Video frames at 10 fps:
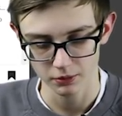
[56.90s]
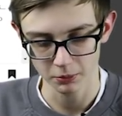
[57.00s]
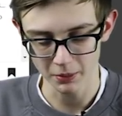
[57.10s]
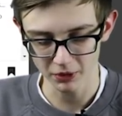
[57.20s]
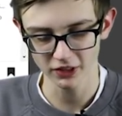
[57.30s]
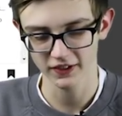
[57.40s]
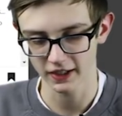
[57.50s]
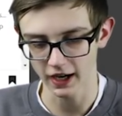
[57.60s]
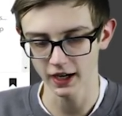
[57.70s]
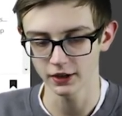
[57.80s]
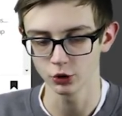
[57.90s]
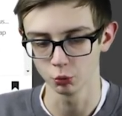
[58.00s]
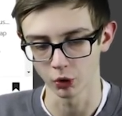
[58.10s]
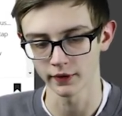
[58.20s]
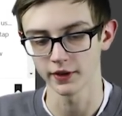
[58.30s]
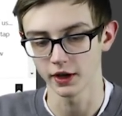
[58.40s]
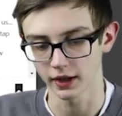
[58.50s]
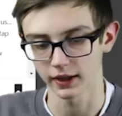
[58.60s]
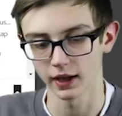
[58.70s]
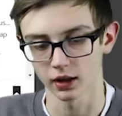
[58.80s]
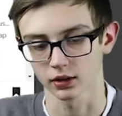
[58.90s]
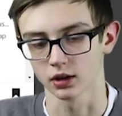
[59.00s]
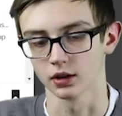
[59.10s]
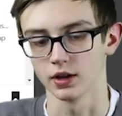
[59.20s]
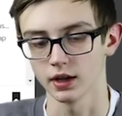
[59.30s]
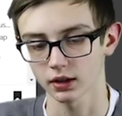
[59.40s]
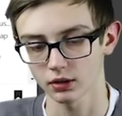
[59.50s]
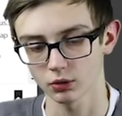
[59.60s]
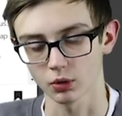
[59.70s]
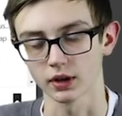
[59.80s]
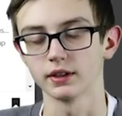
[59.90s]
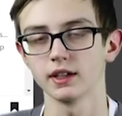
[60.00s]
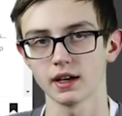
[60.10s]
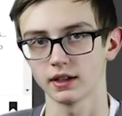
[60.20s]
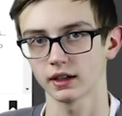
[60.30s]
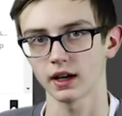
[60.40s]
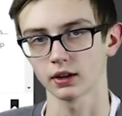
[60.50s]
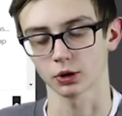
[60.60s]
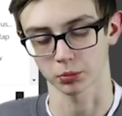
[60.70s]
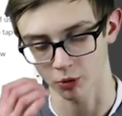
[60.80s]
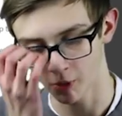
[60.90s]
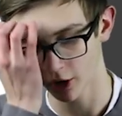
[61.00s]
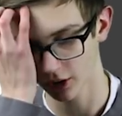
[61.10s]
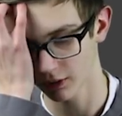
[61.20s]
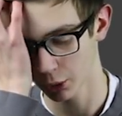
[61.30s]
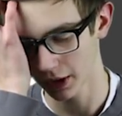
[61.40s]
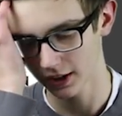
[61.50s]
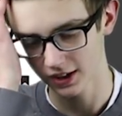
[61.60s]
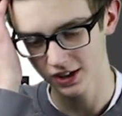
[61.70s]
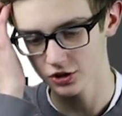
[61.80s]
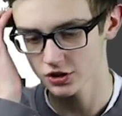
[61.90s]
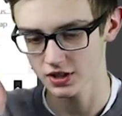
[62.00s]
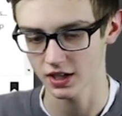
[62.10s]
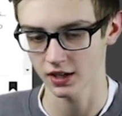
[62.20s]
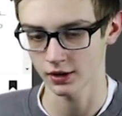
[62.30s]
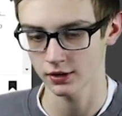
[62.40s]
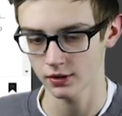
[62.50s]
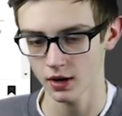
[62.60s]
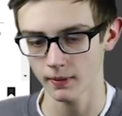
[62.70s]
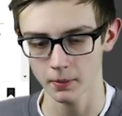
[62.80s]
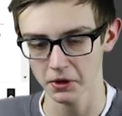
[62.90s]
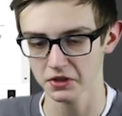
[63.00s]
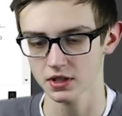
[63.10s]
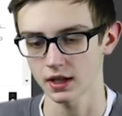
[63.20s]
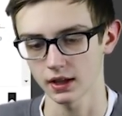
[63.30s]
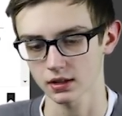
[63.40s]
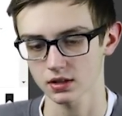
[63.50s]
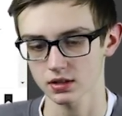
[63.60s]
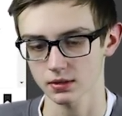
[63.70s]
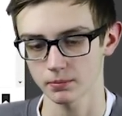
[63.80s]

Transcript: Remember the guy who won the Nick Gallagher pole model giveaway? He just did, I'm not saying it's